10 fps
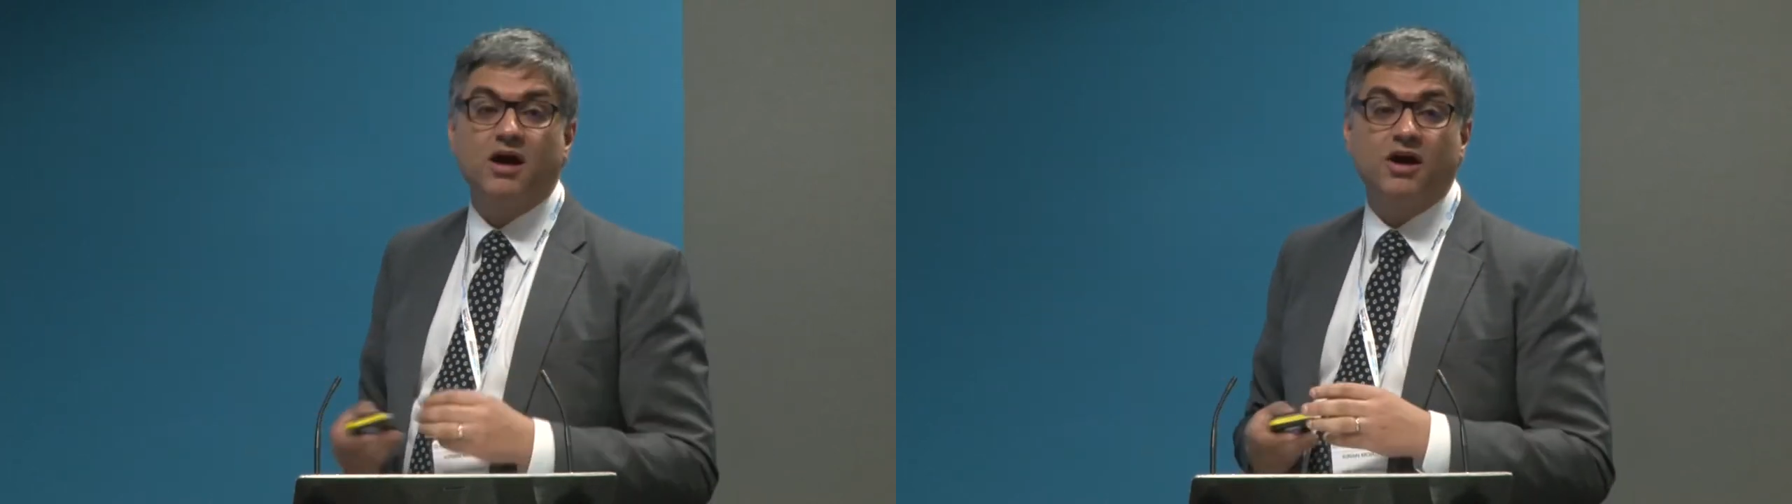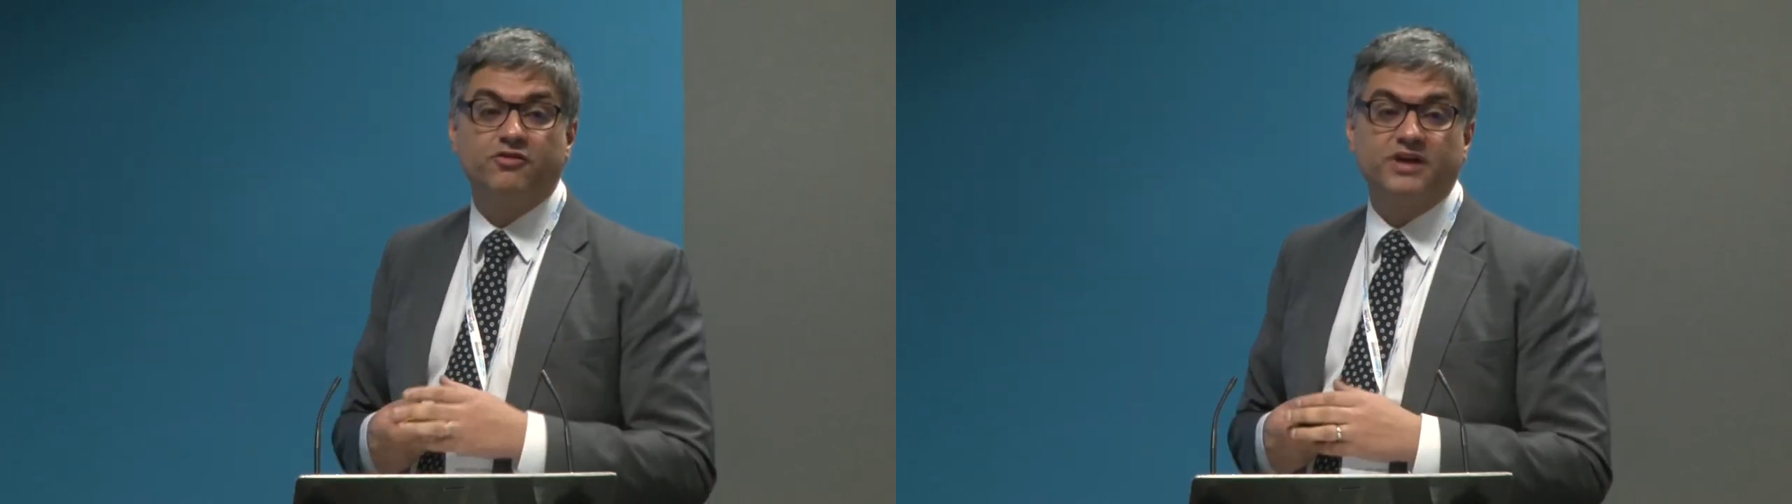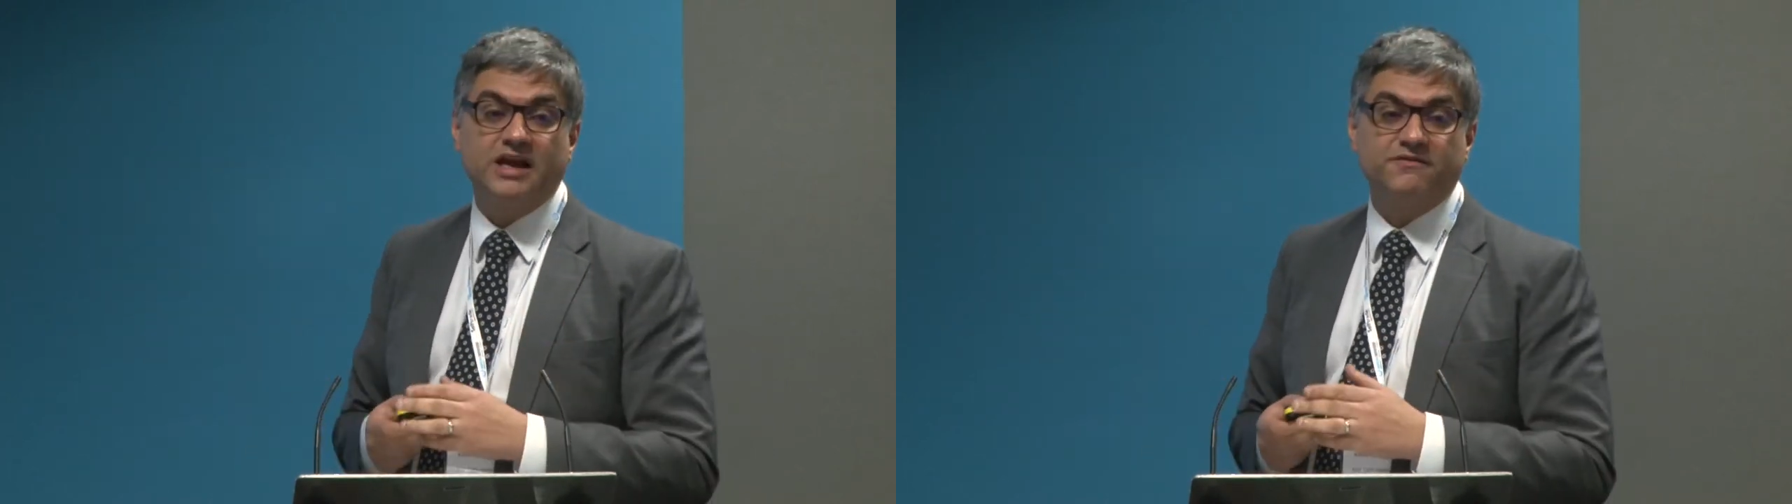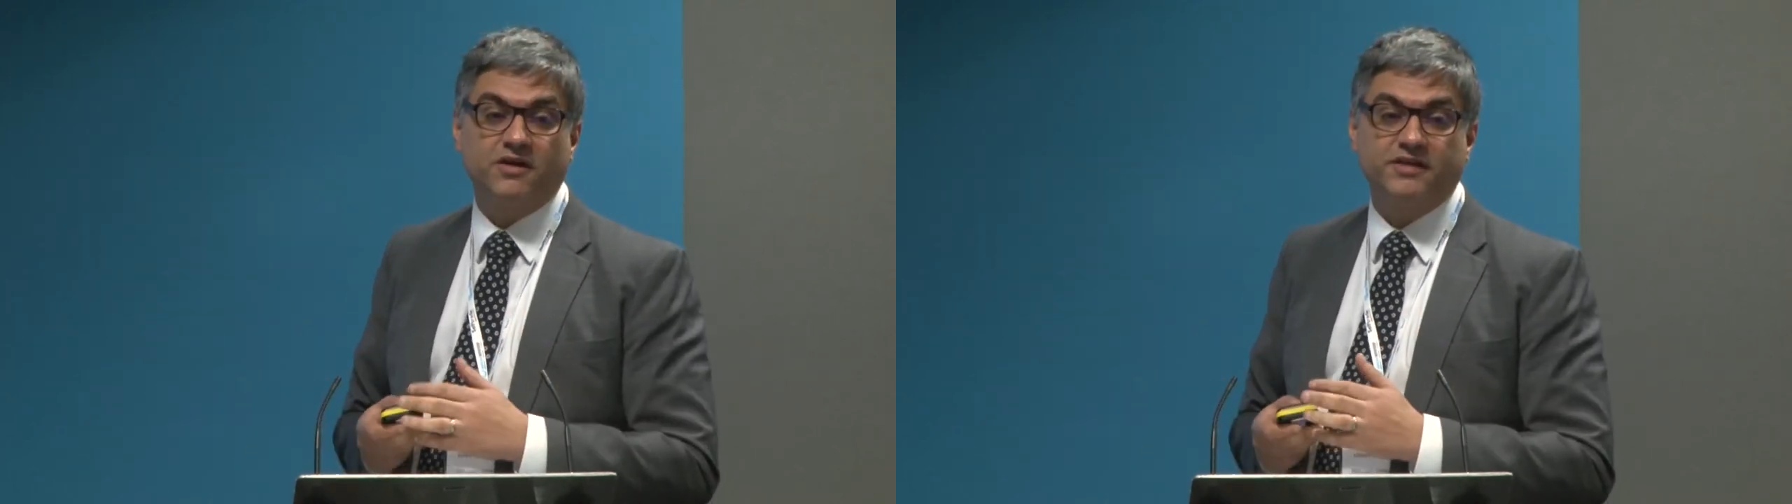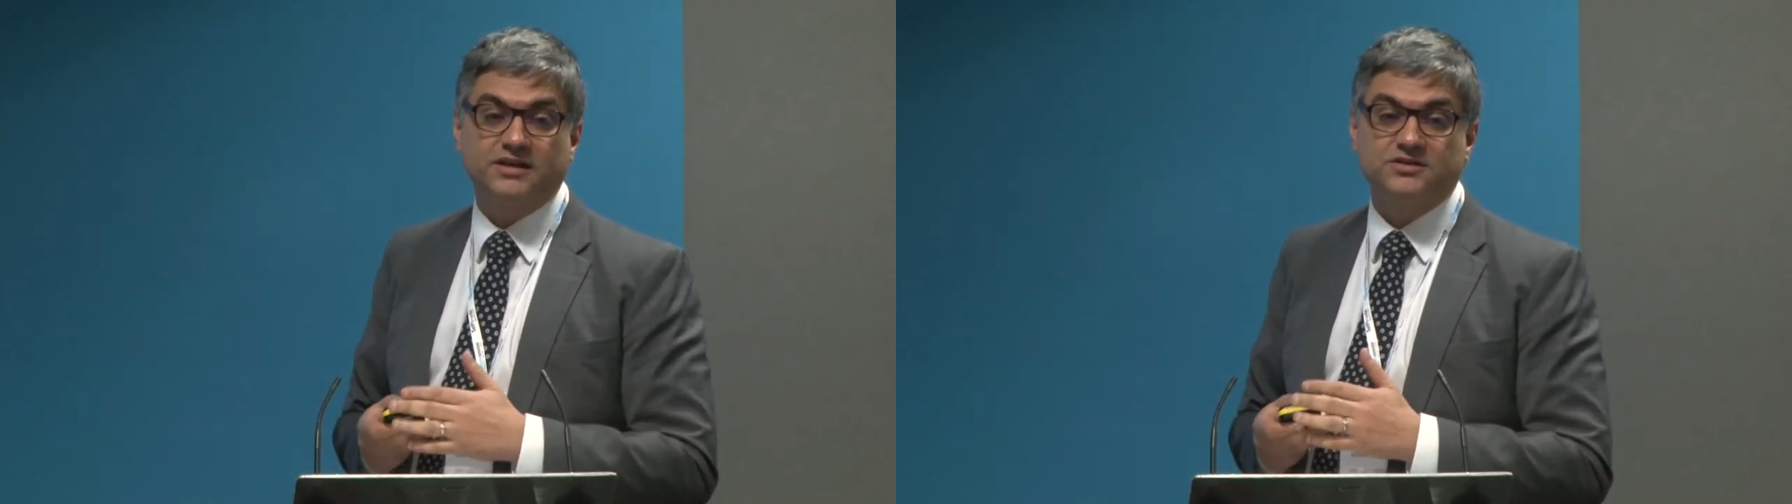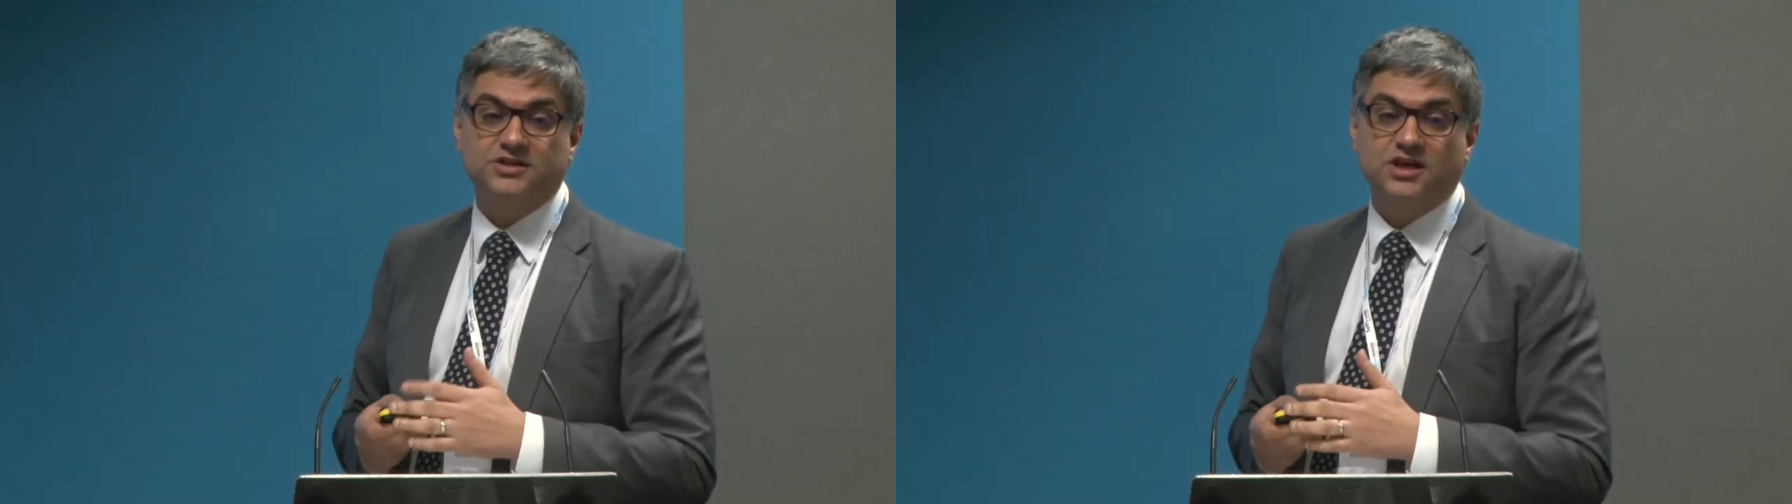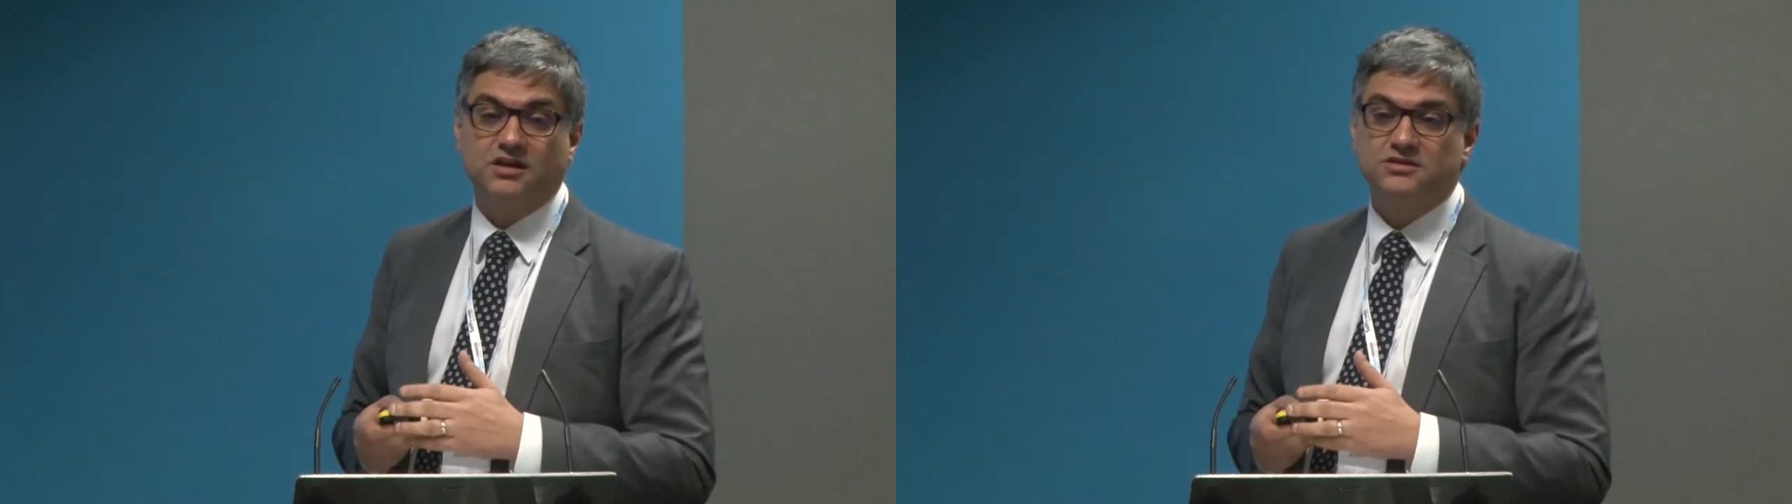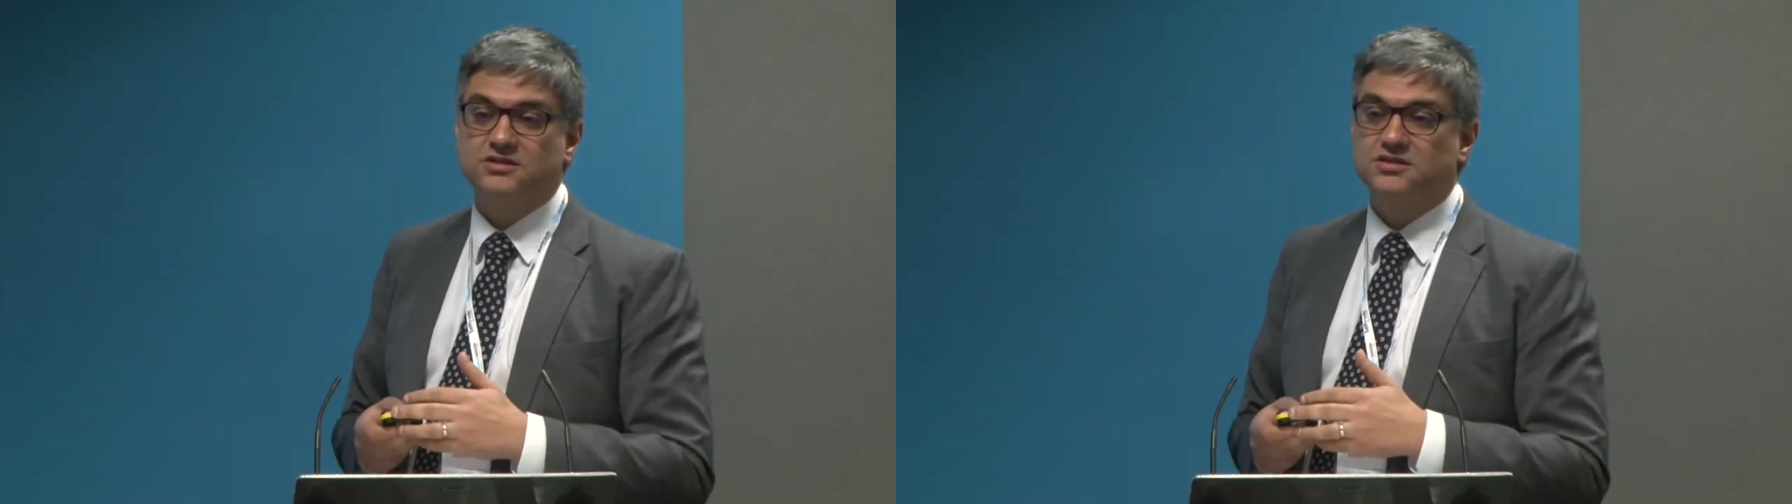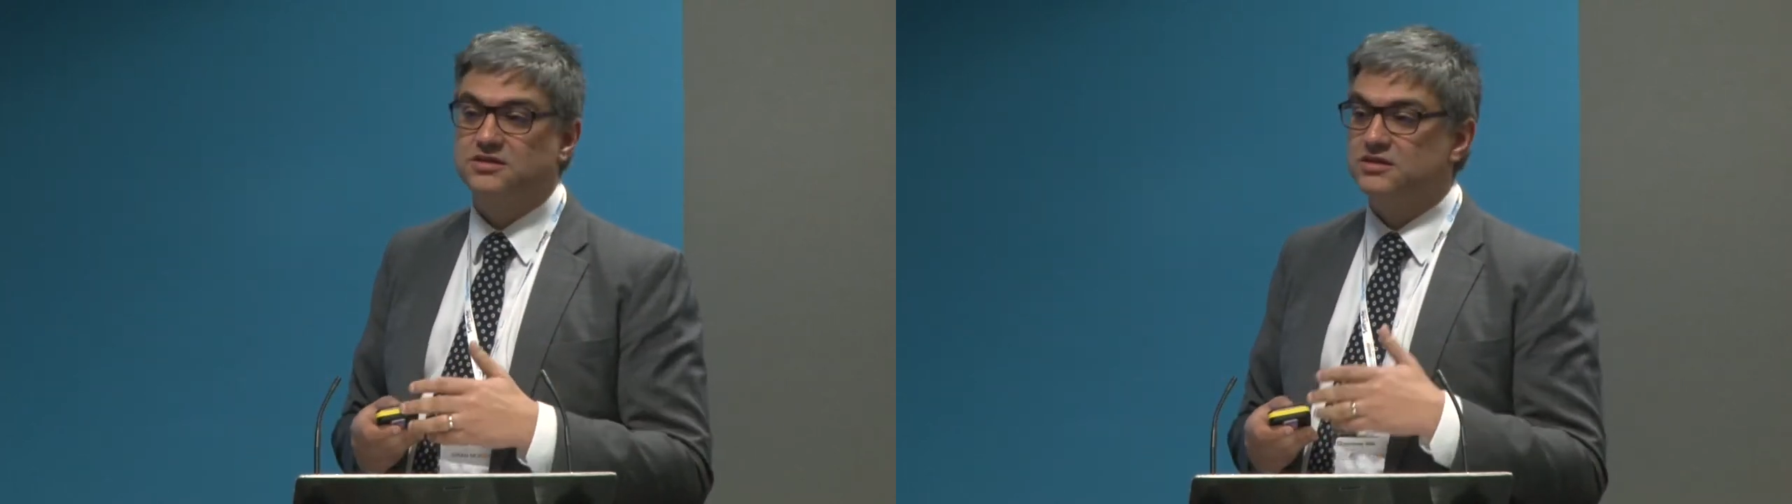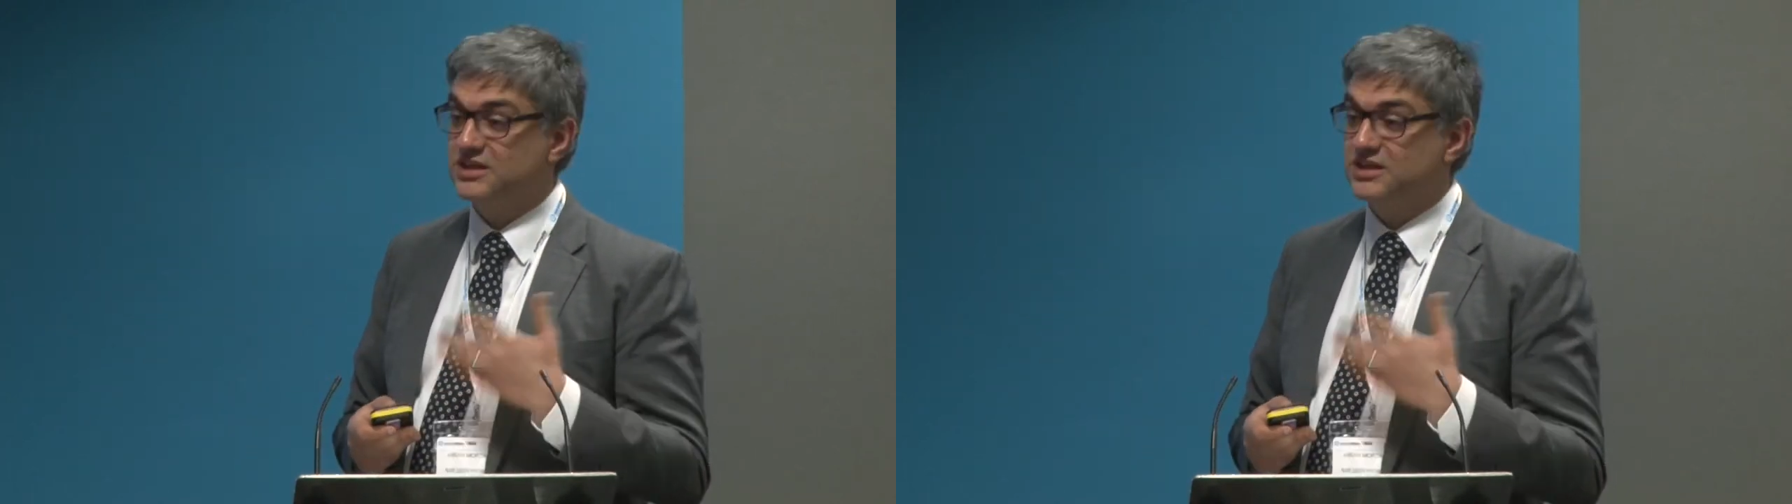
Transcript: 185,000 tons